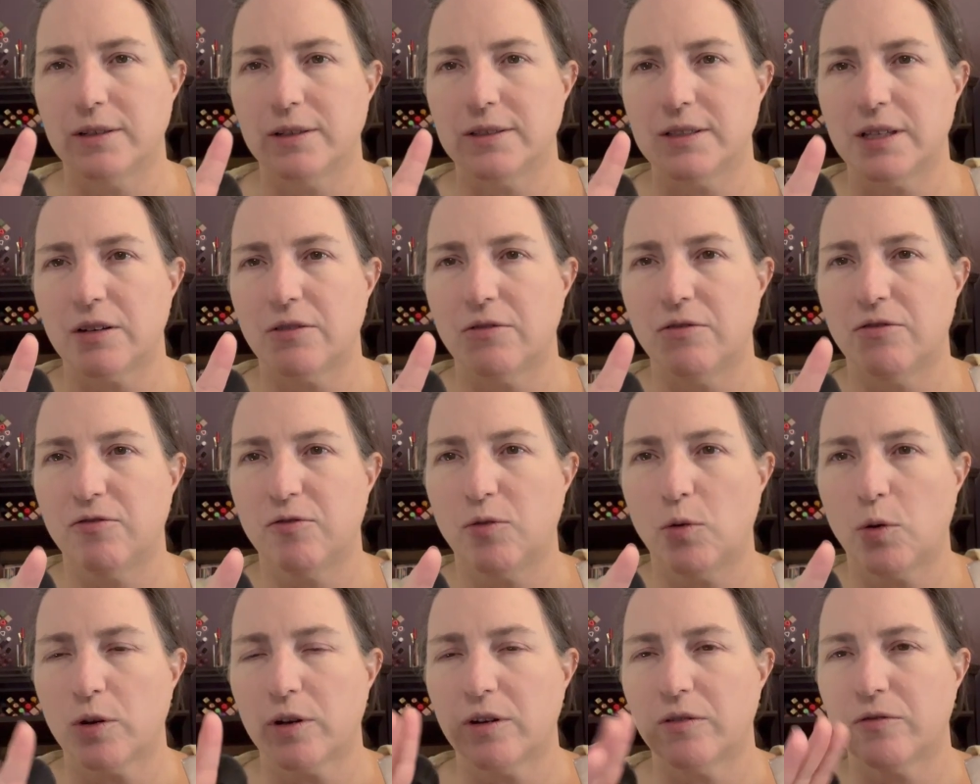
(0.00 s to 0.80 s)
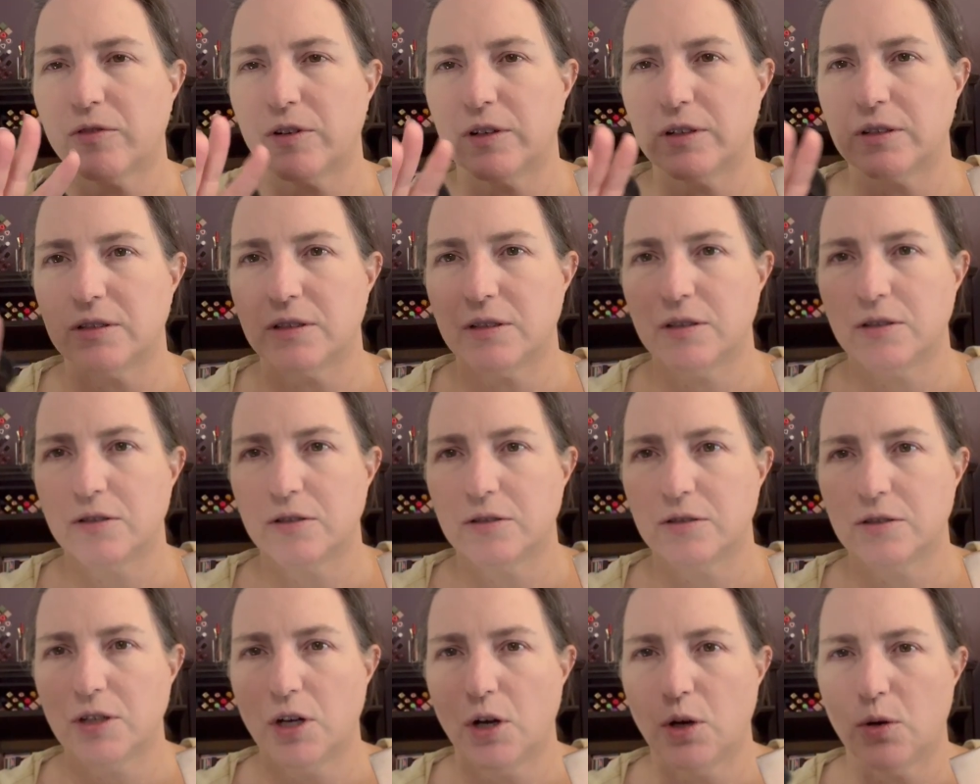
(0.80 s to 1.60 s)
set of 4 different
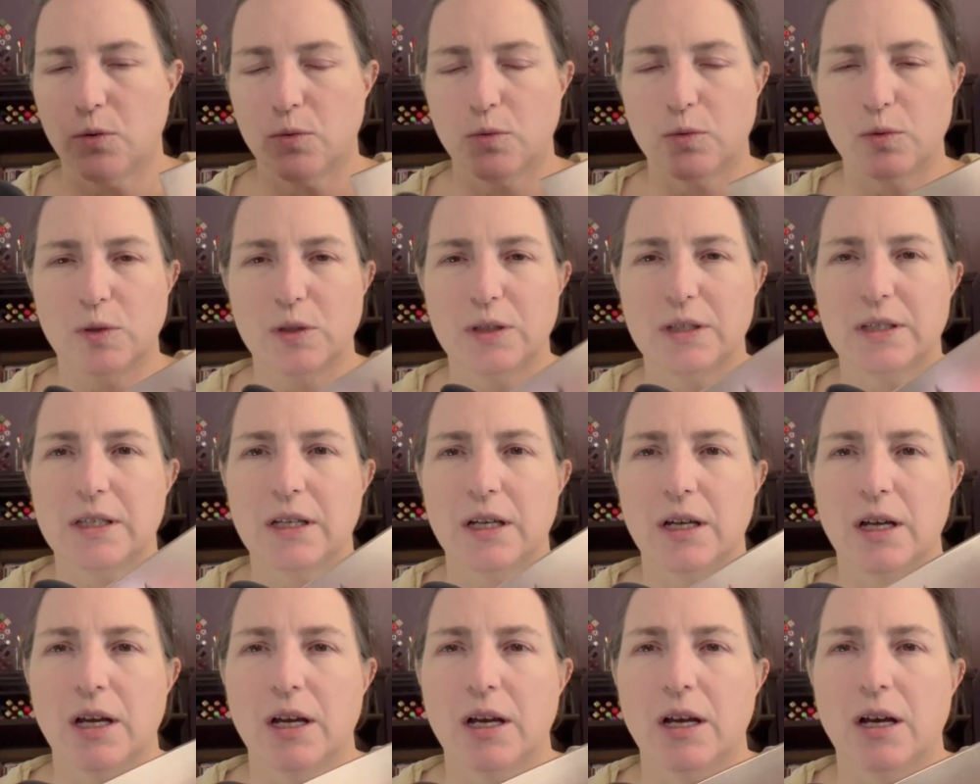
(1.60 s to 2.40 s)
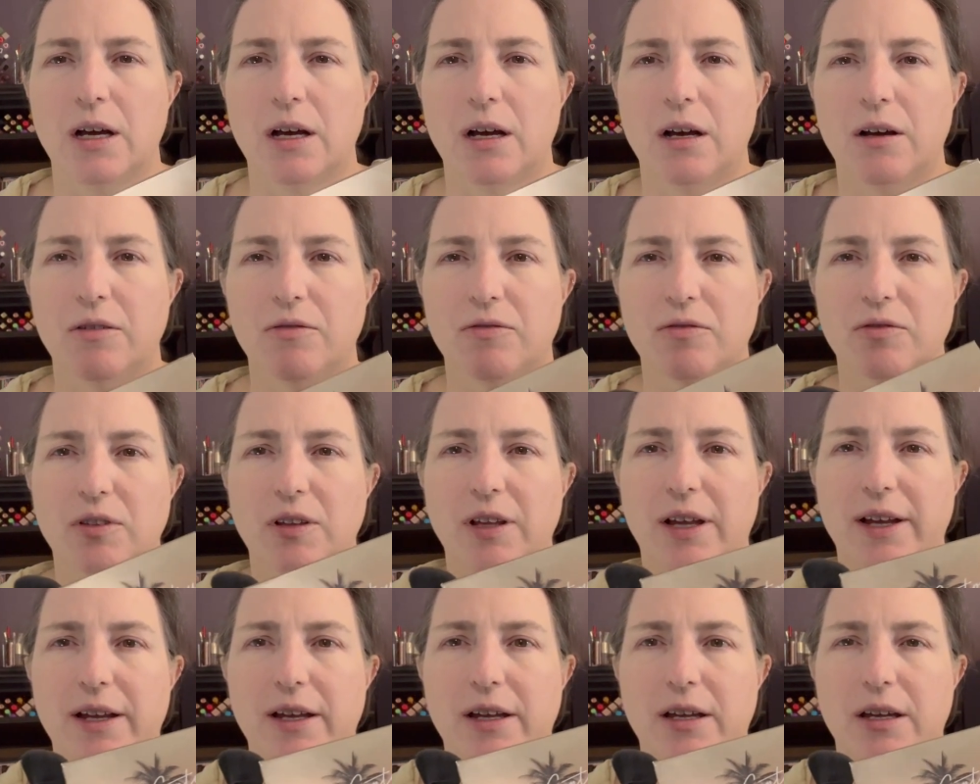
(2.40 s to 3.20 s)
tones of
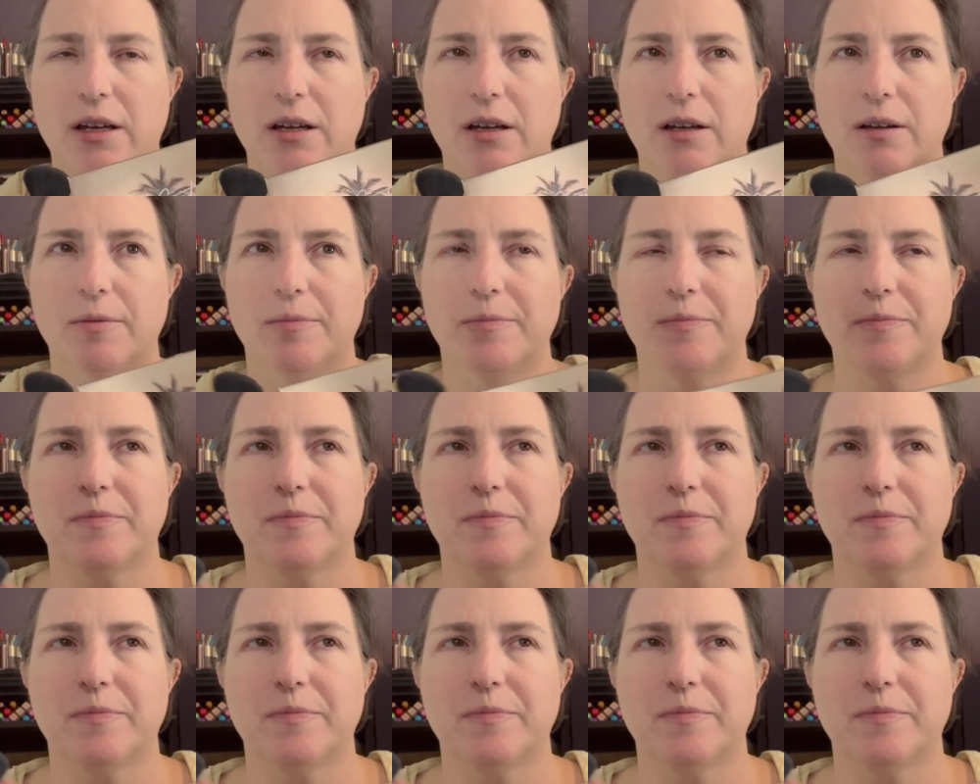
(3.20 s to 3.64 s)
like